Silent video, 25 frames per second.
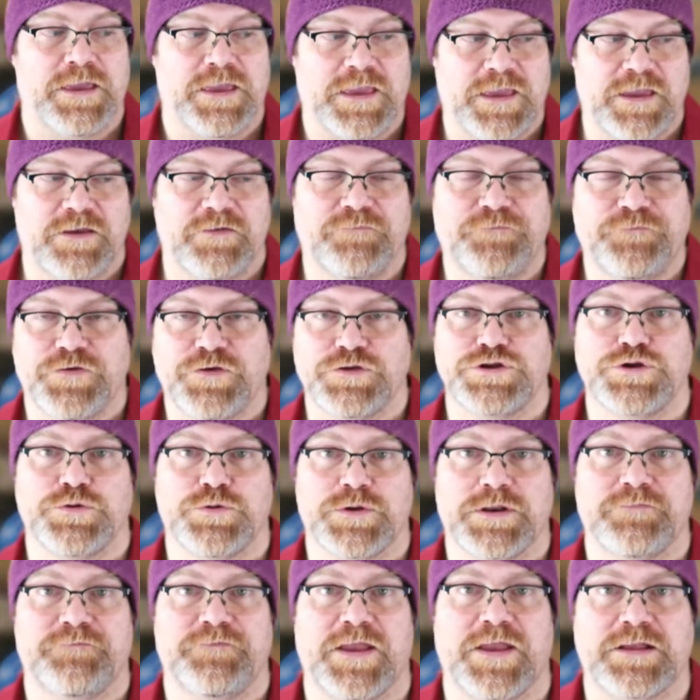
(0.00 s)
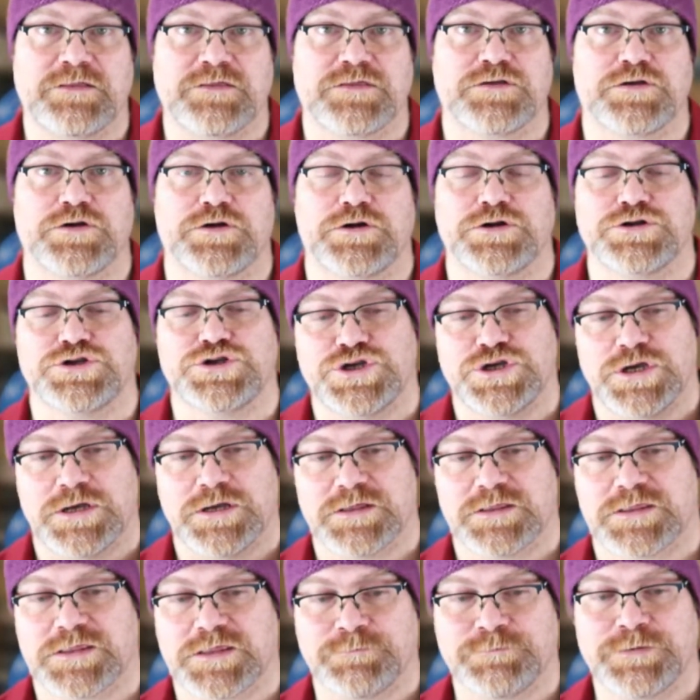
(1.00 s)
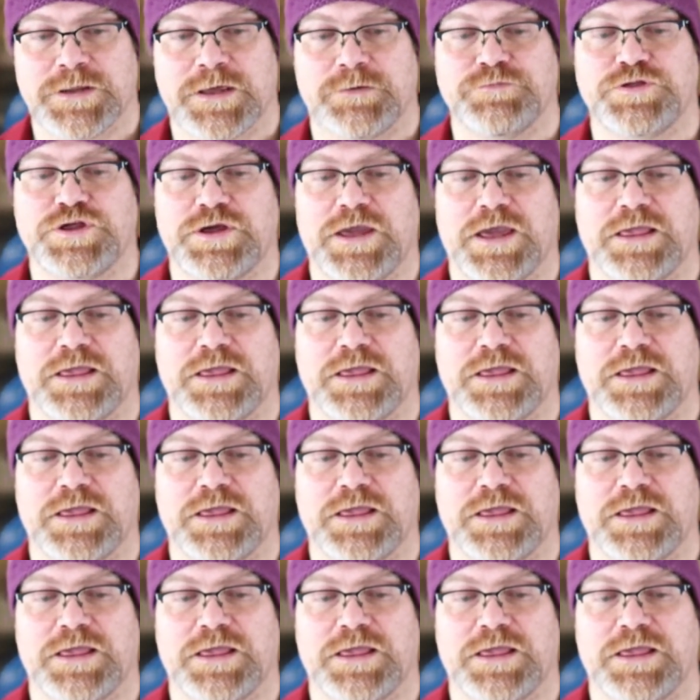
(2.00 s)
if you do an advanced search, sometimes